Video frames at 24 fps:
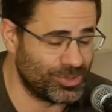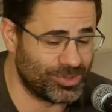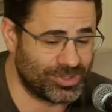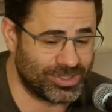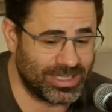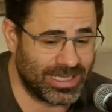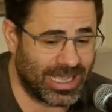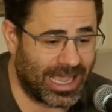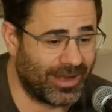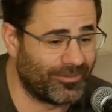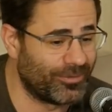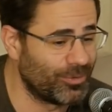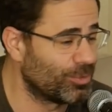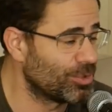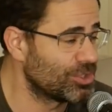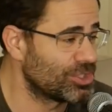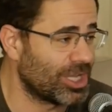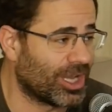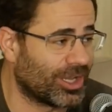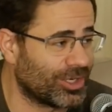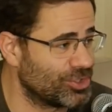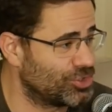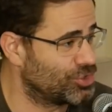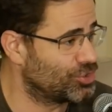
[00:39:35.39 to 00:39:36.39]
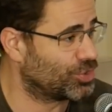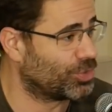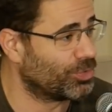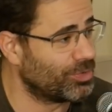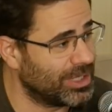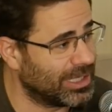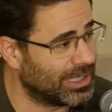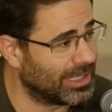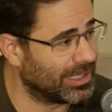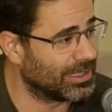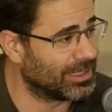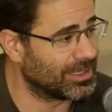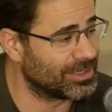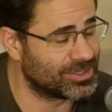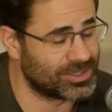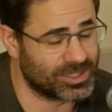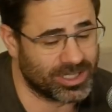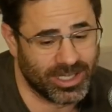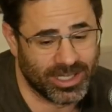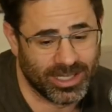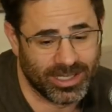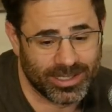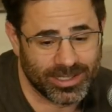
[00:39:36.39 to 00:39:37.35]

You see everyone's on a screen. It's